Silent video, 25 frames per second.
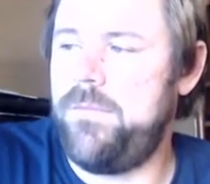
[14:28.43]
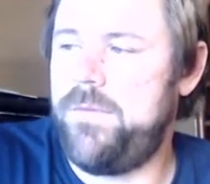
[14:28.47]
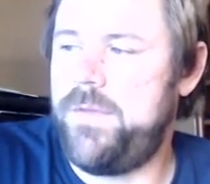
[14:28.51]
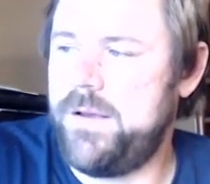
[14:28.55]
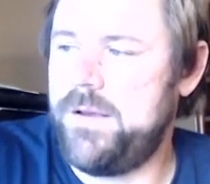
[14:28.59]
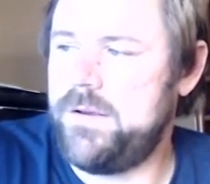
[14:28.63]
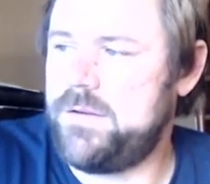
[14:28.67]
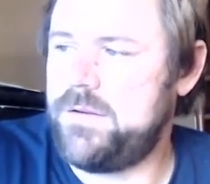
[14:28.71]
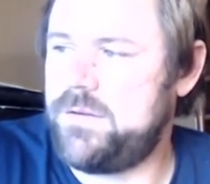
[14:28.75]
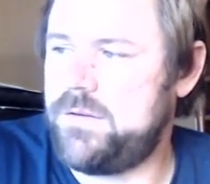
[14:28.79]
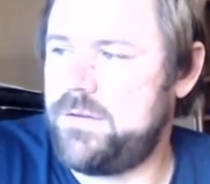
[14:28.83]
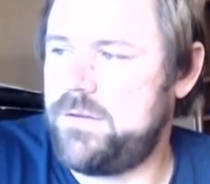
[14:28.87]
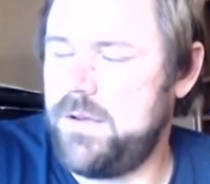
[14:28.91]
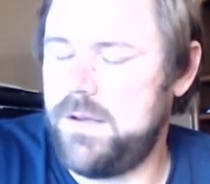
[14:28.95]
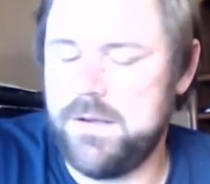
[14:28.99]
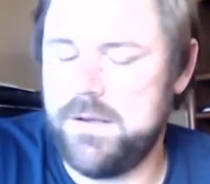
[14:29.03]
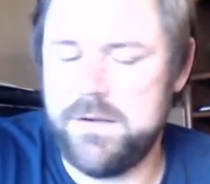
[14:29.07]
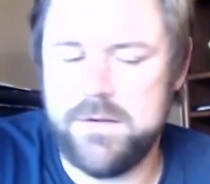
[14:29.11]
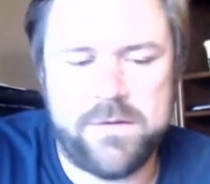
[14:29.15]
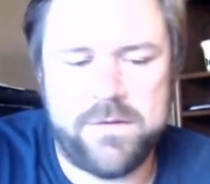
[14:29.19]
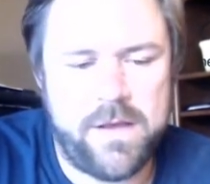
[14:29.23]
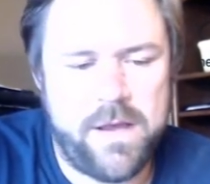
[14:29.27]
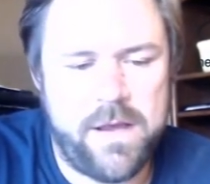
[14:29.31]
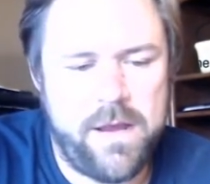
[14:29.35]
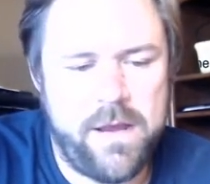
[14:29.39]
this
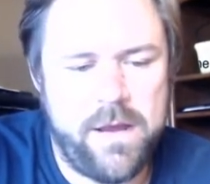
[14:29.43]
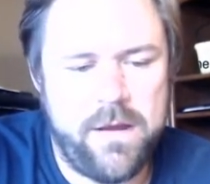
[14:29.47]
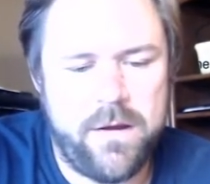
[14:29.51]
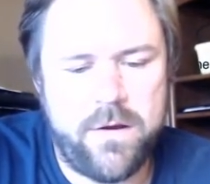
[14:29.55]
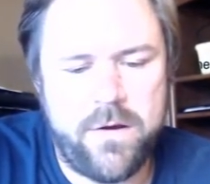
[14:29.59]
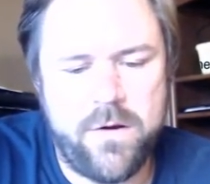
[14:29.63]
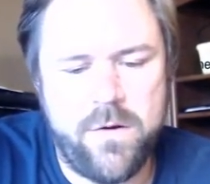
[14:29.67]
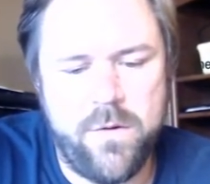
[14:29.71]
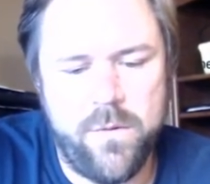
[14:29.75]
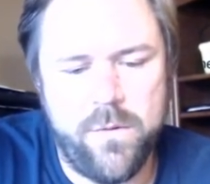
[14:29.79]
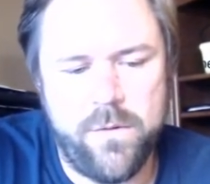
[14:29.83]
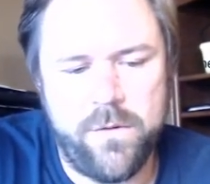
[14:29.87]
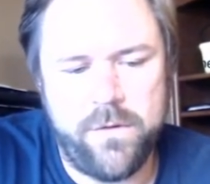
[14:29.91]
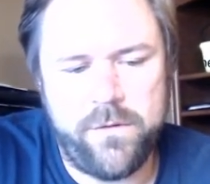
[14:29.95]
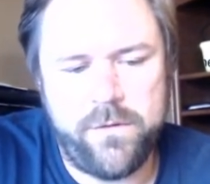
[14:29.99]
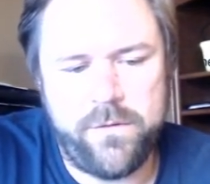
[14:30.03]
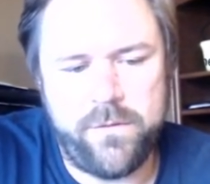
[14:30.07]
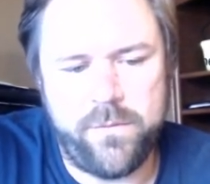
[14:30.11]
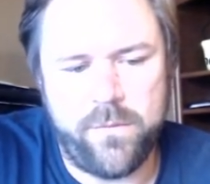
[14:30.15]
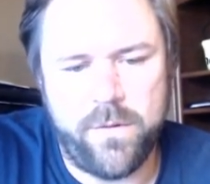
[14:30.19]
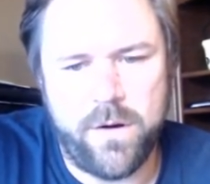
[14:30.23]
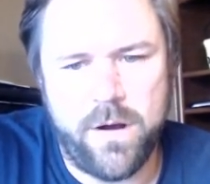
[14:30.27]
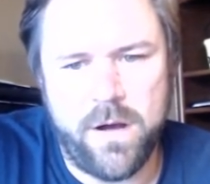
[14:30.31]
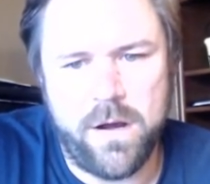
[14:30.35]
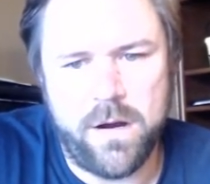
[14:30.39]
is a coarse
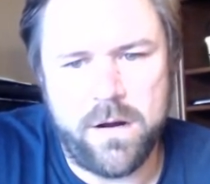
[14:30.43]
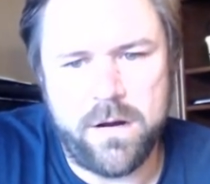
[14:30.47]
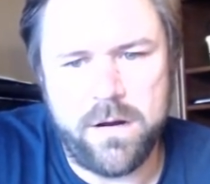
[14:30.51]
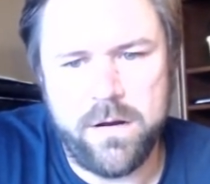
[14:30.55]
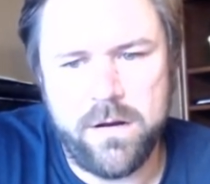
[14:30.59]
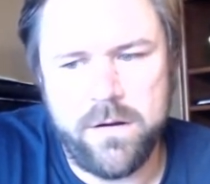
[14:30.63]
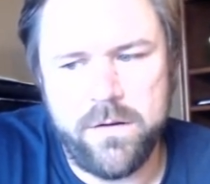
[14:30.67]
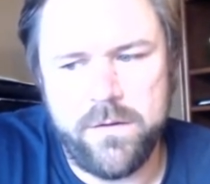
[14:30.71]
rock